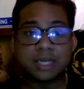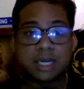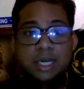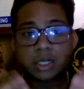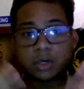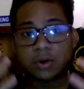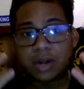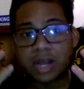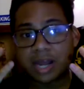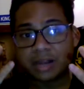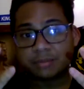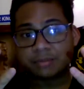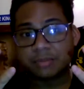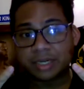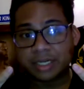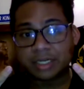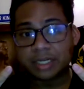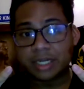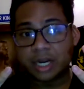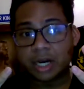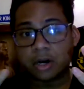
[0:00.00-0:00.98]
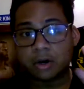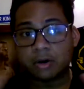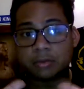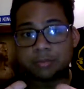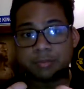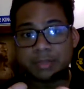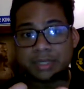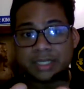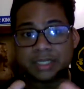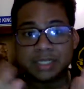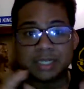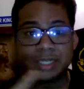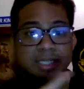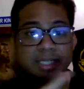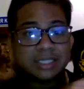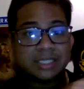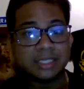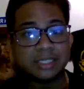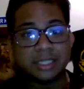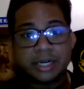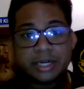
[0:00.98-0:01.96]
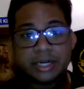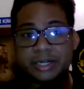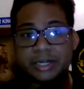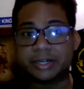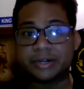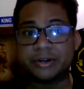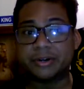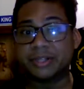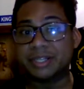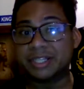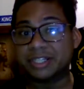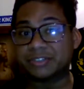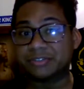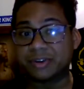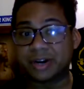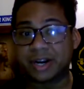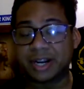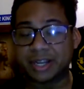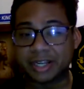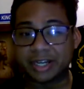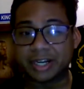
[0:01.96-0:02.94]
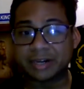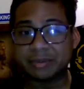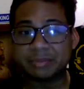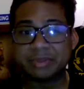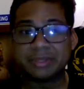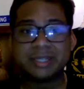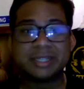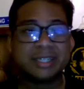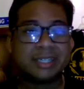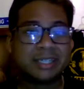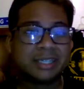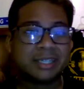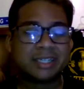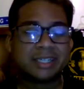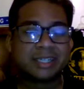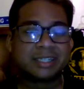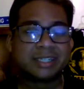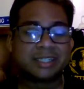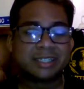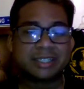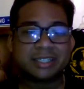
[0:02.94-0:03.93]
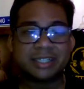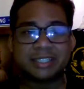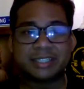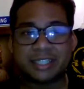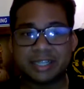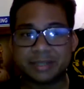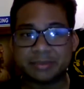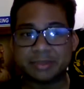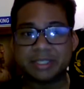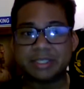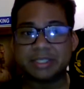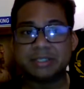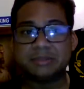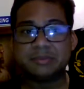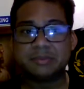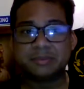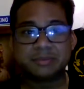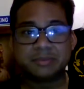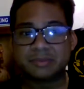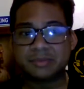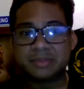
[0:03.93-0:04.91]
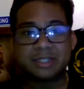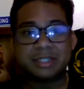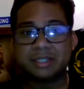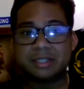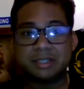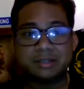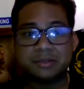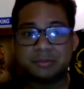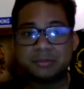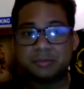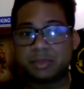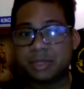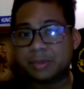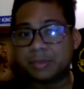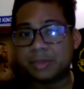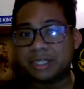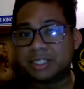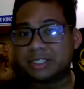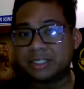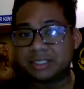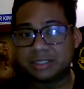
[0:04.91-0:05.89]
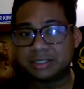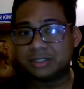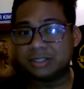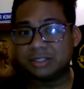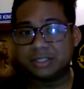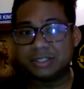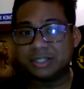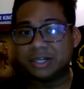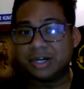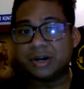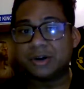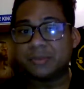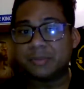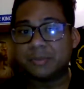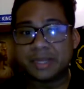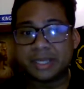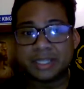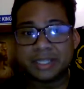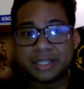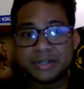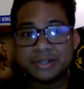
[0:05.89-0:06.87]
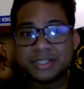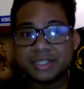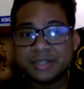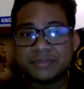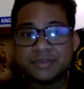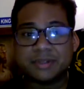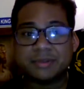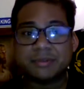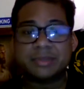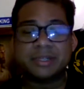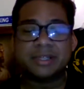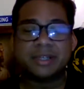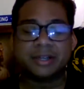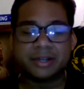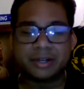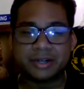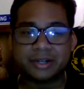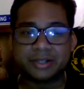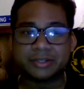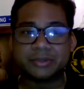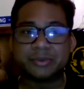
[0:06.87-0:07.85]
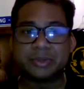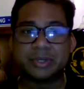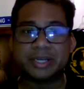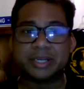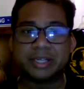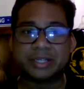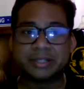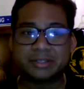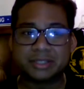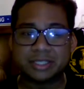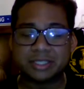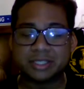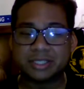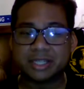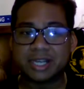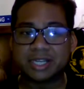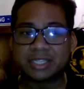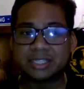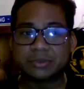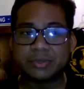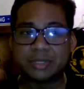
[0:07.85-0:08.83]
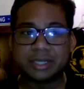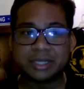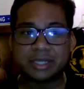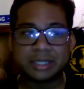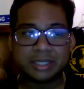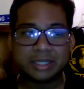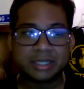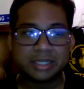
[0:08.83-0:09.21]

I don't have them right now because they're currently drying up because I've been pretty much, making use of them on the way since last week.